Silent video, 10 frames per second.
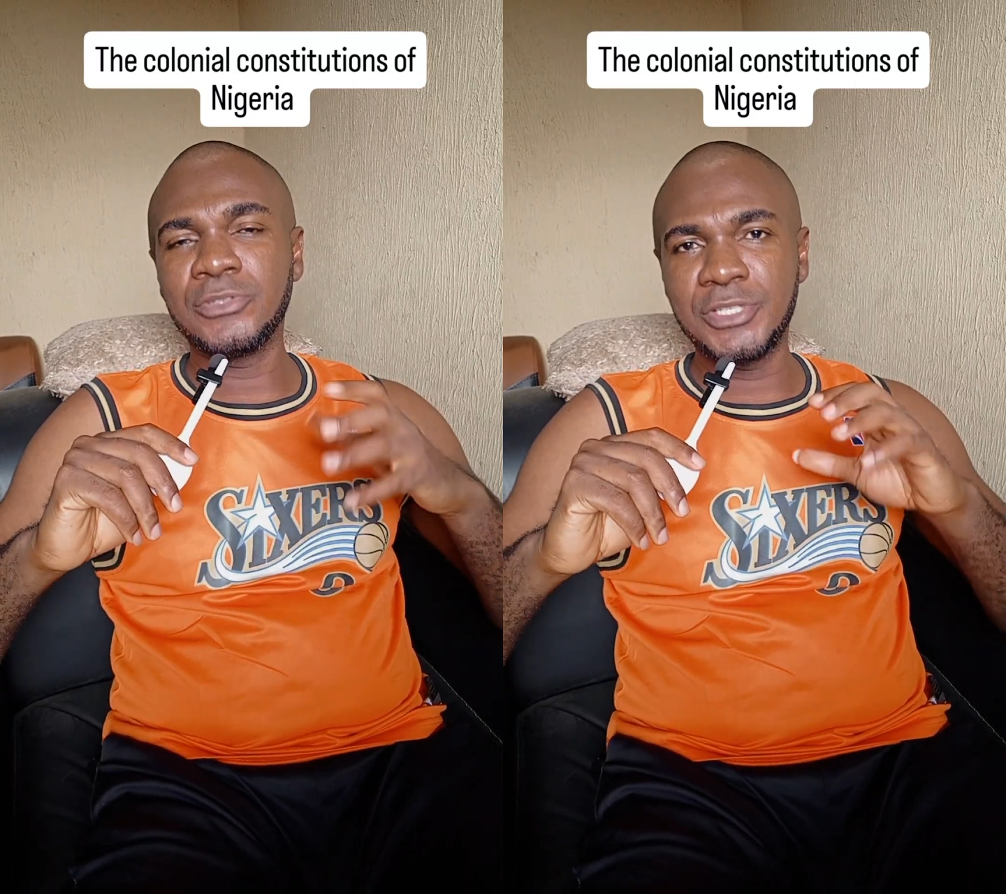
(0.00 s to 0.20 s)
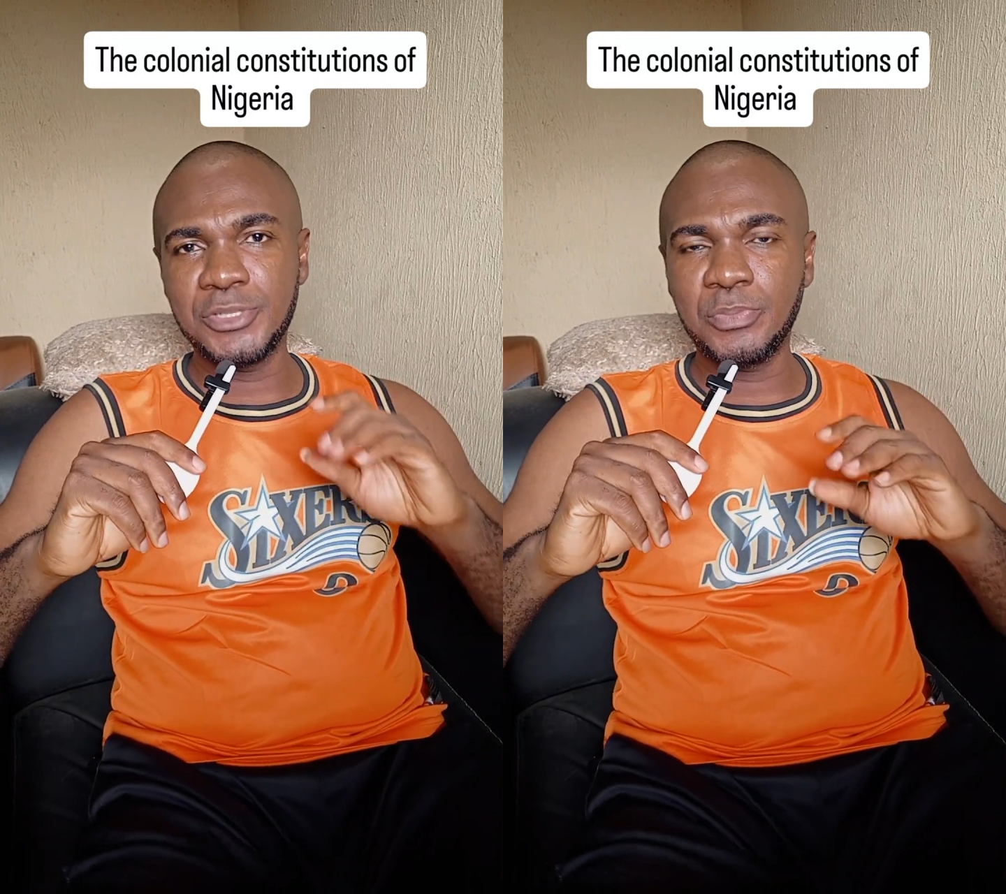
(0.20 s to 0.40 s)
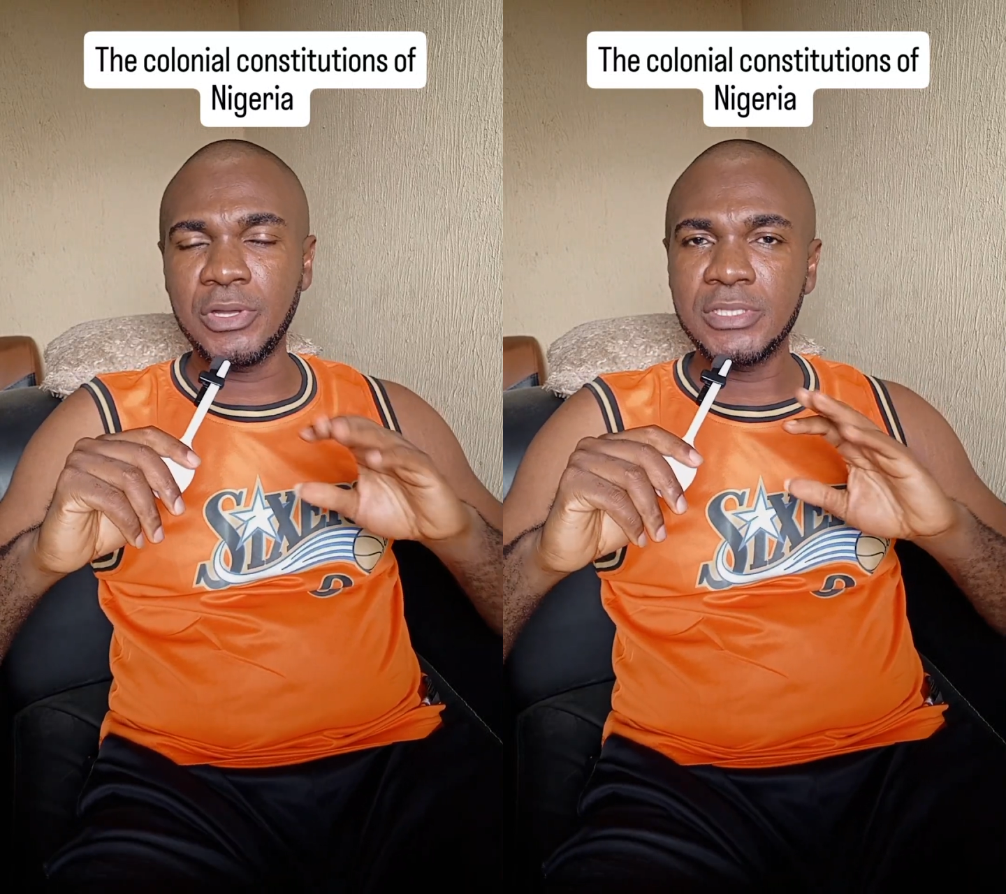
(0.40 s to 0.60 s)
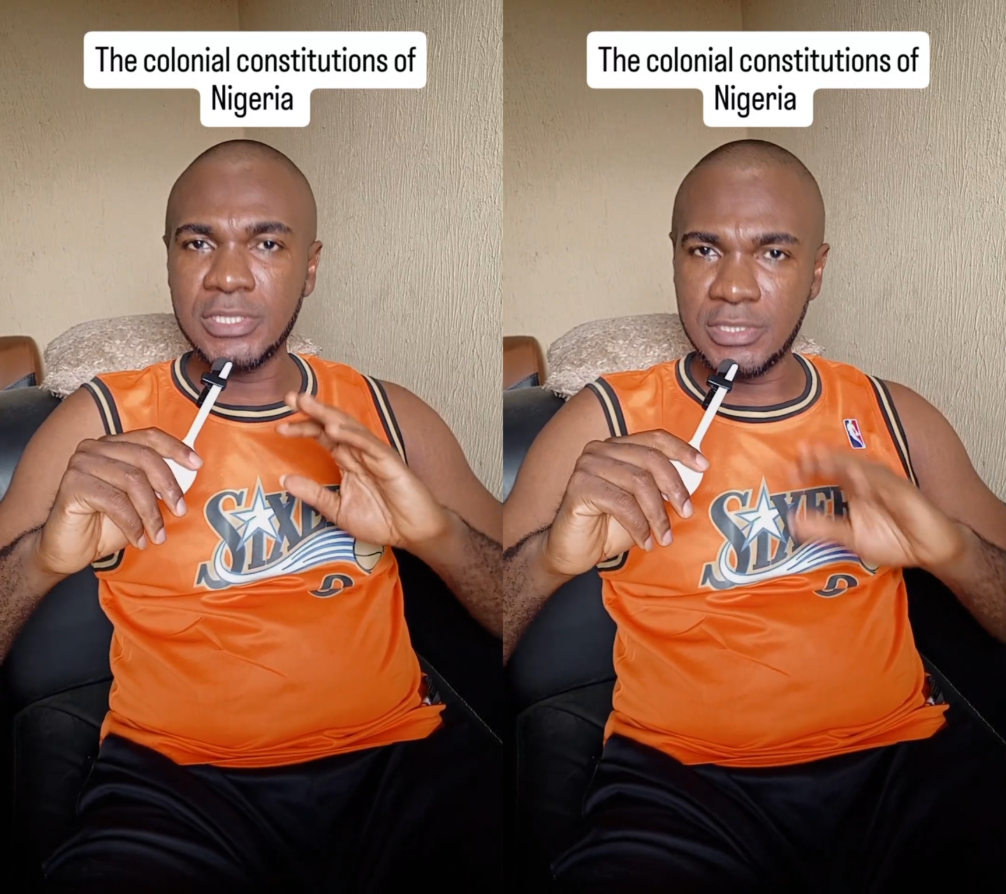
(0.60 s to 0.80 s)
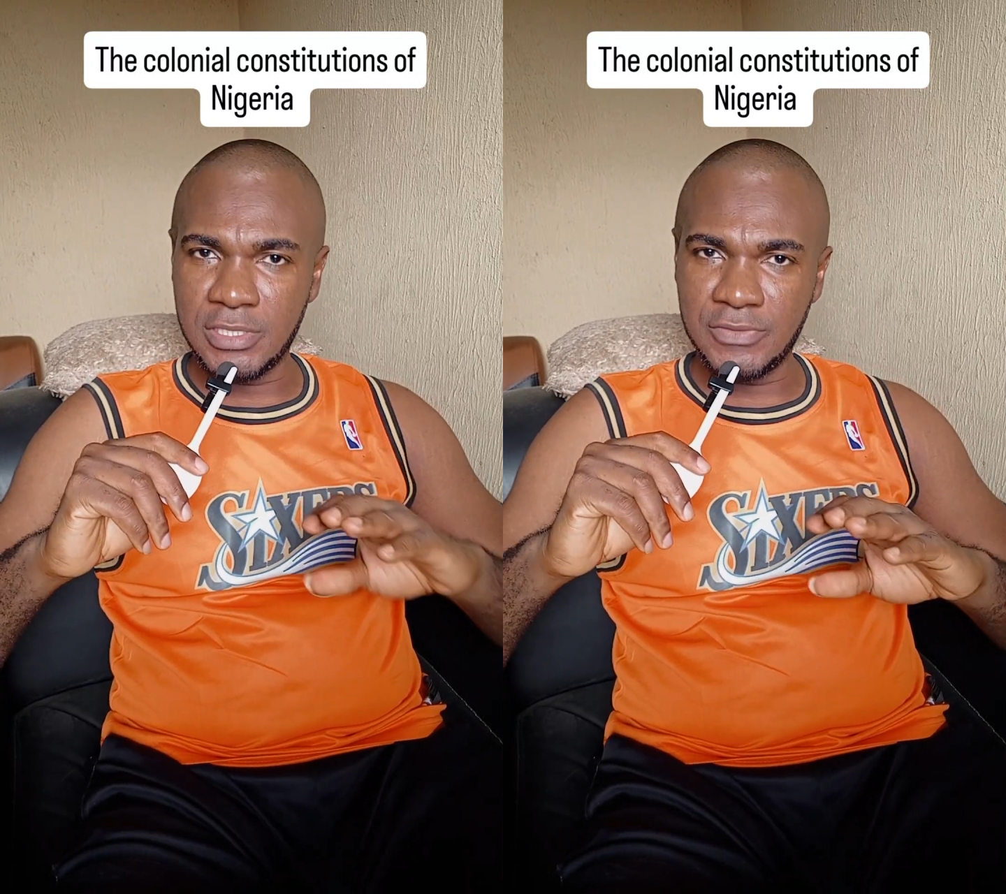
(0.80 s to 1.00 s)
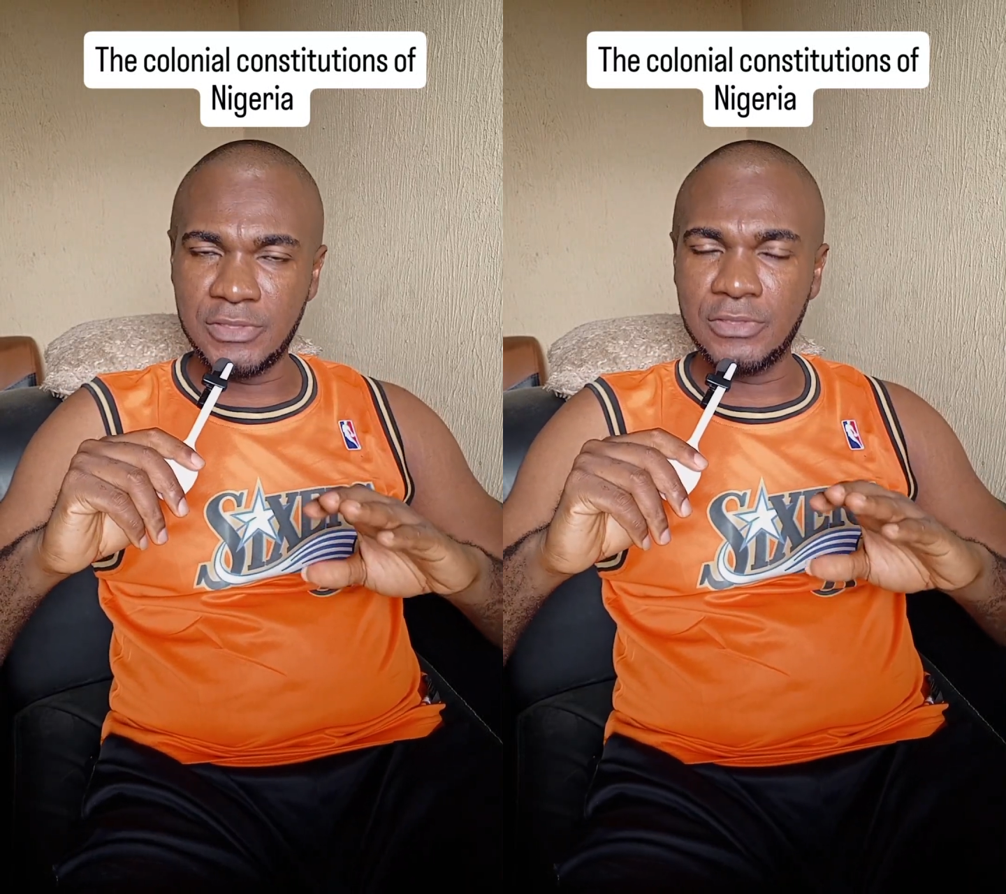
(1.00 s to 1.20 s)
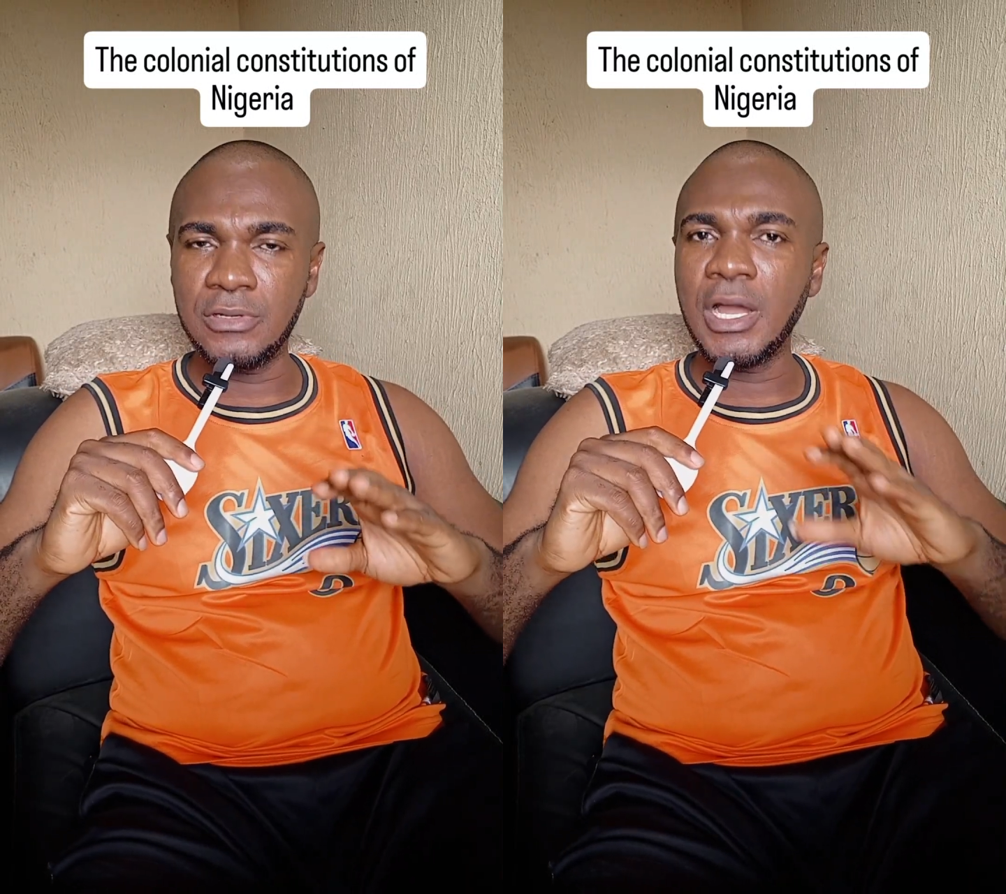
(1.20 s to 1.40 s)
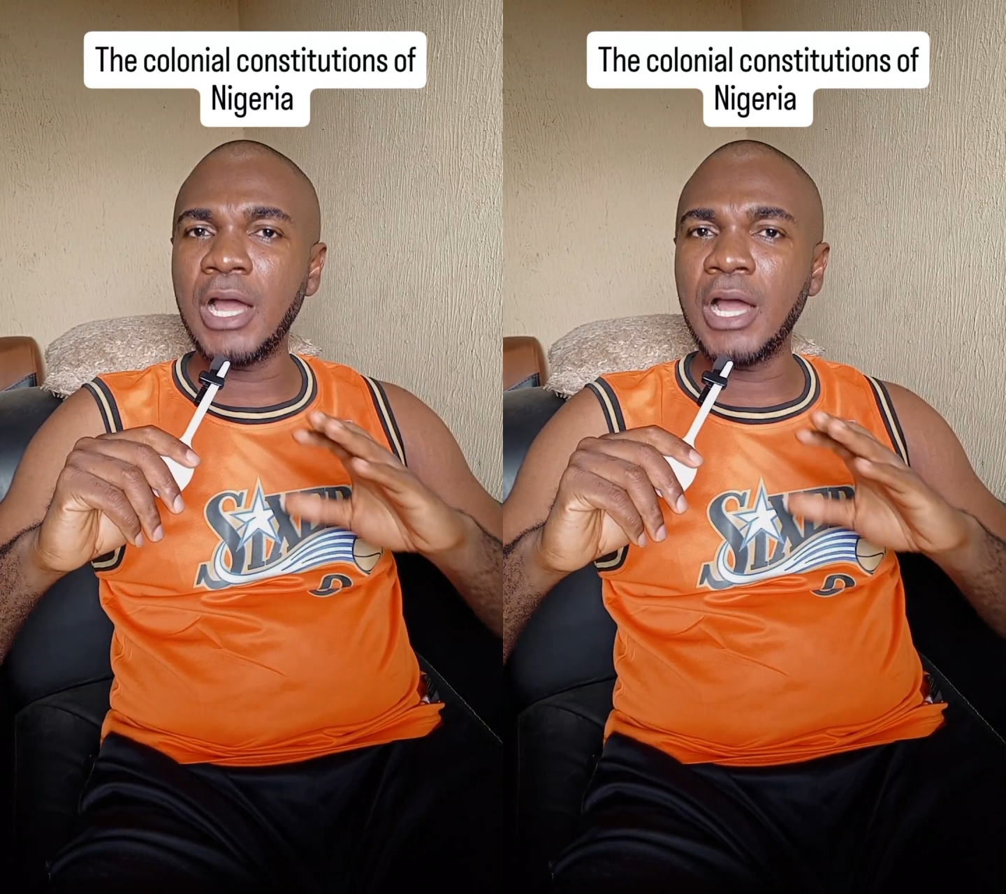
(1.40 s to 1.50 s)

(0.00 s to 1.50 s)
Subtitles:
up to this point in this video,